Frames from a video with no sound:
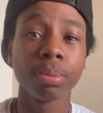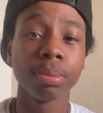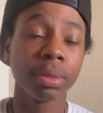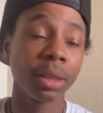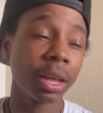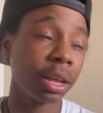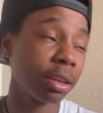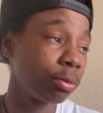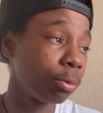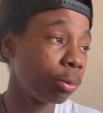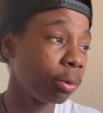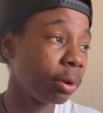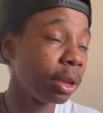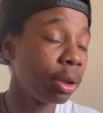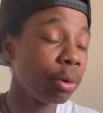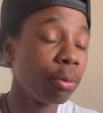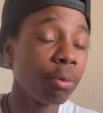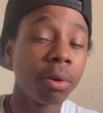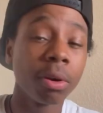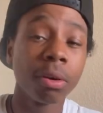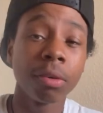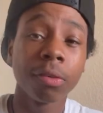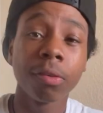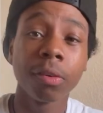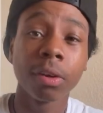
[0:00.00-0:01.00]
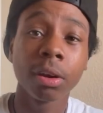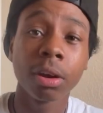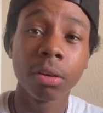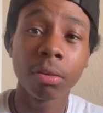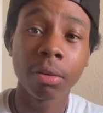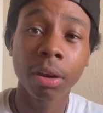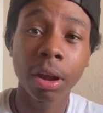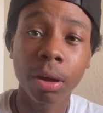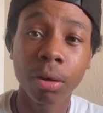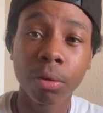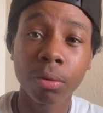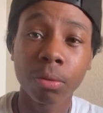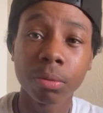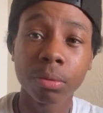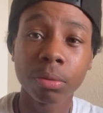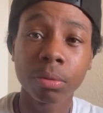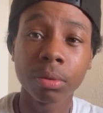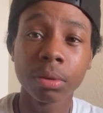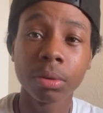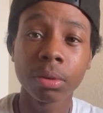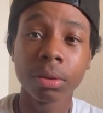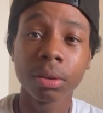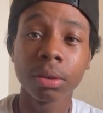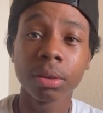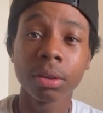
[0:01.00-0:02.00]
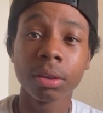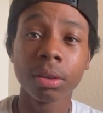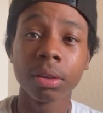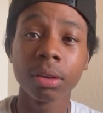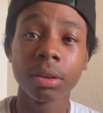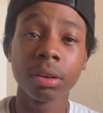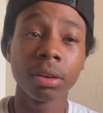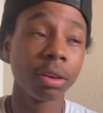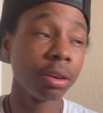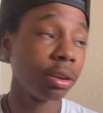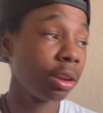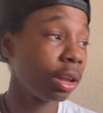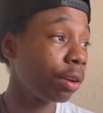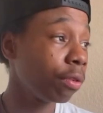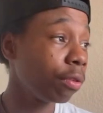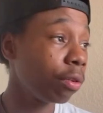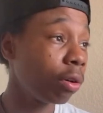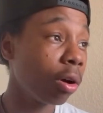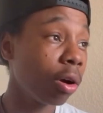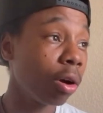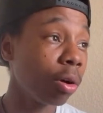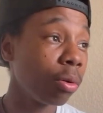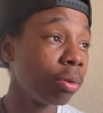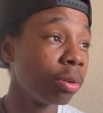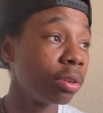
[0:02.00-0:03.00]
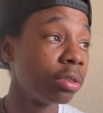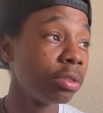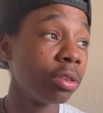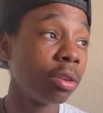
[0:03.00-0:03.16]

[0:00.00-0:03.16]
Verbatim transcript: That's what he want to figure out. The devil always,